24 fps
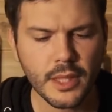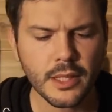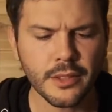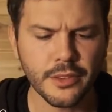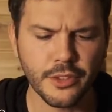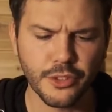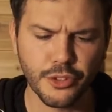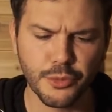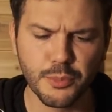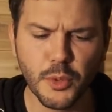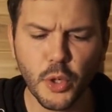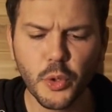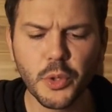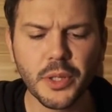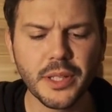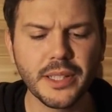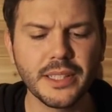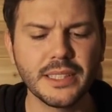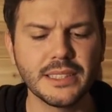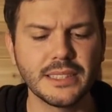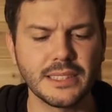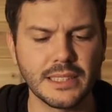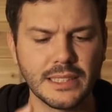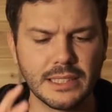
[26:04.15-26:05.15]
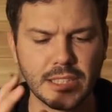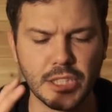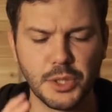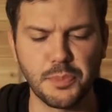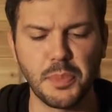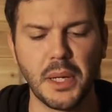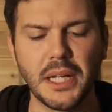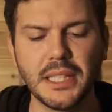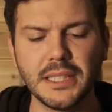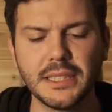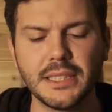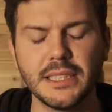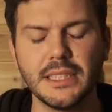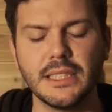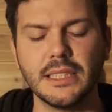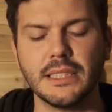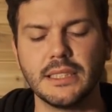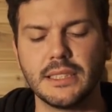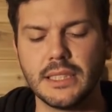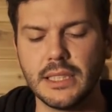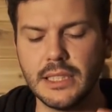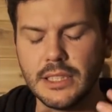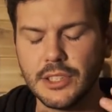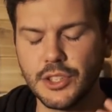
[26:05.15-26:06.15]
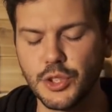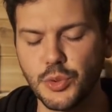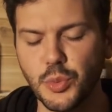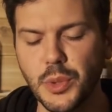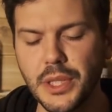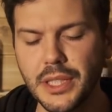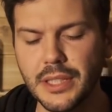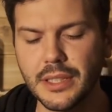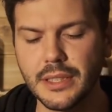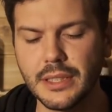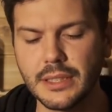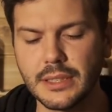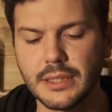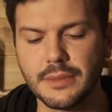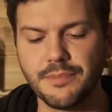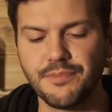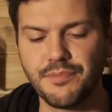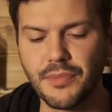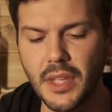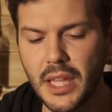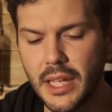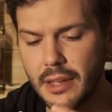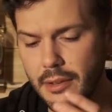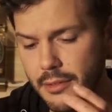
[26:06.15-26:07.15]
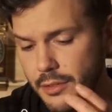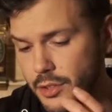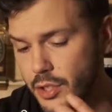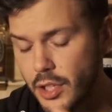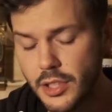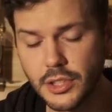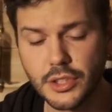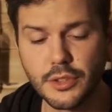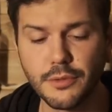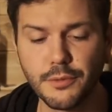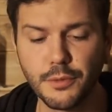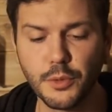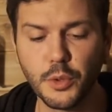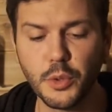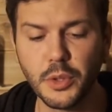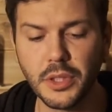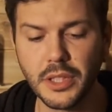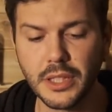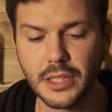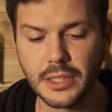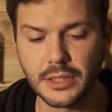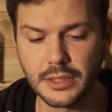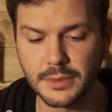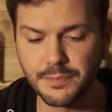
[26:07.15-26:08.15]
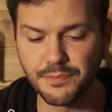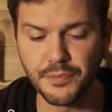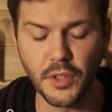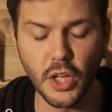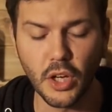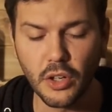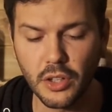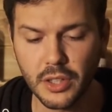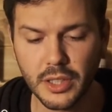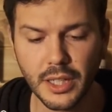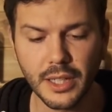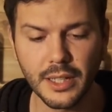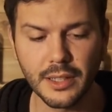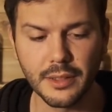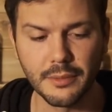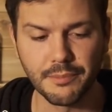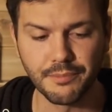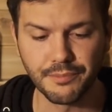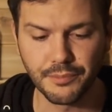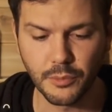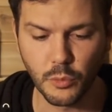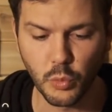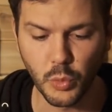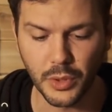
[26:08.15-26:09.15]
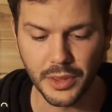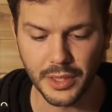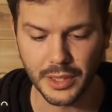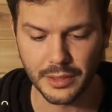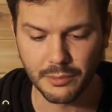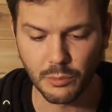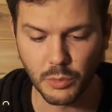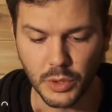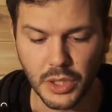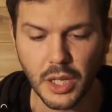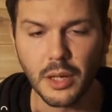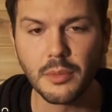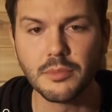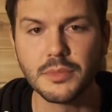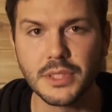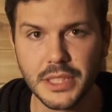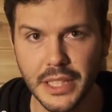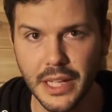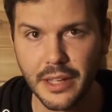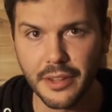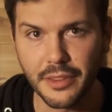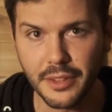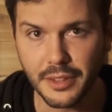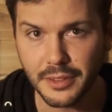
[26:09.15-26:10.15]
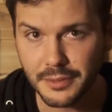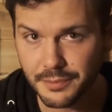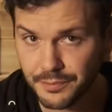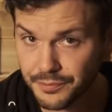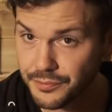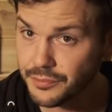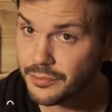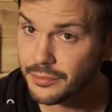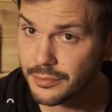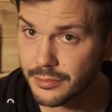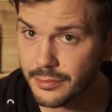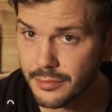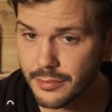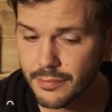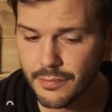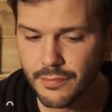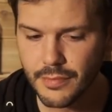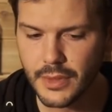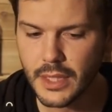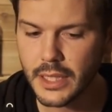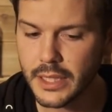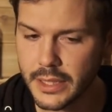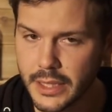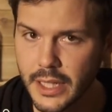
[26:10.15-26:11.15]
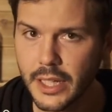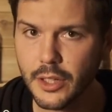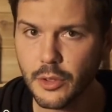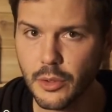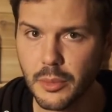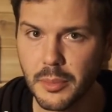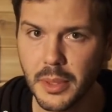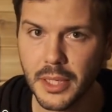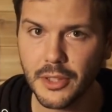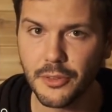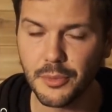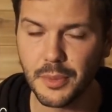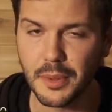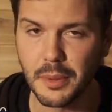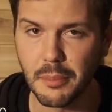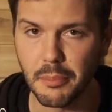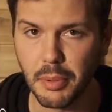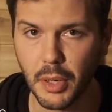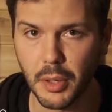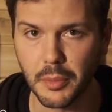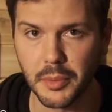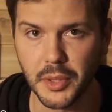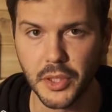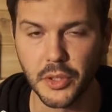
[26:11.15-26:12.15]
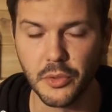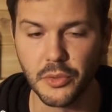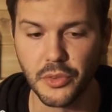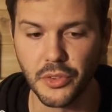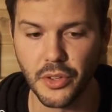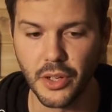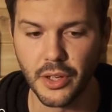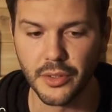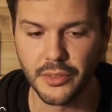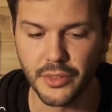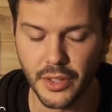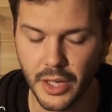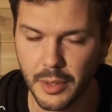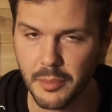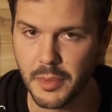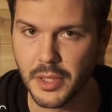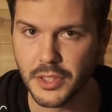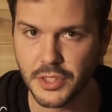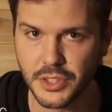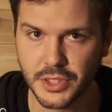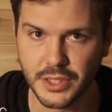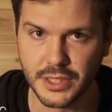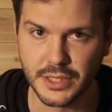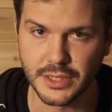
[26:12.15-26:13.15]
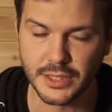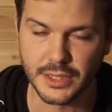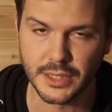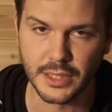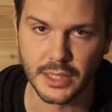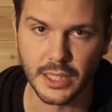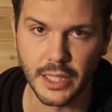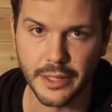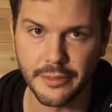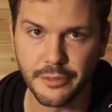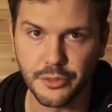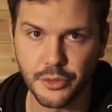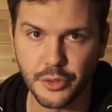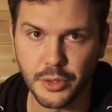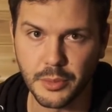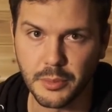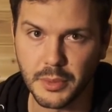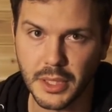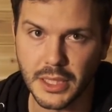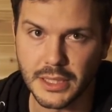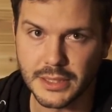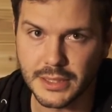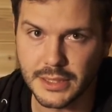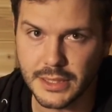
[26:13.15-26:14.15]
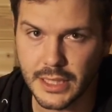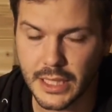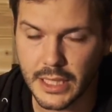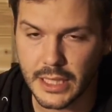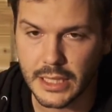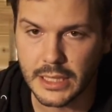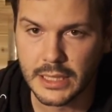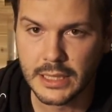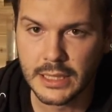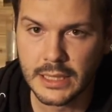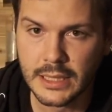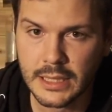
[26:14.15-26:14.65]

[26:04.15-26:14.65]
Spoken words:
The smokiness and spiciness and sweetness and touch of fruitiness, all kind of, when they come together, kind of reminds me of barbecue sauce. And I mentioned this in the live stream last night.